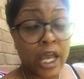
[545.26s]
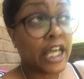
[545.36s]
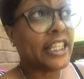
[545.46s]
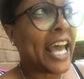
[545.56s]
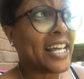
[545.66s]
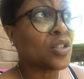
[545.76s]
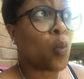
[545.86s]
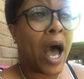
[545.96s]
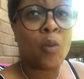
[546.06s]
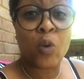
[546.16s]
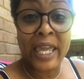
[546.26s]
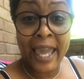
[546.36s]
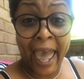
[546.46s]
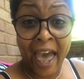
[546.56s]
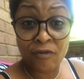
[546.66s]
That's why we
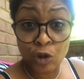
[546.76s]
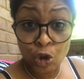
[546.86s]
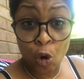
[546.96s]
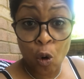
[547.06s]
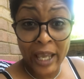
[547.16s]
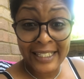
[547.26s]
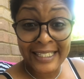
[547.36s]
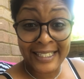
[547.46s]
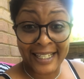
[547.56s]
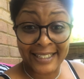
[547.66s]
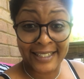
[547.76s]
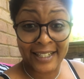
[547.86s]
have choices.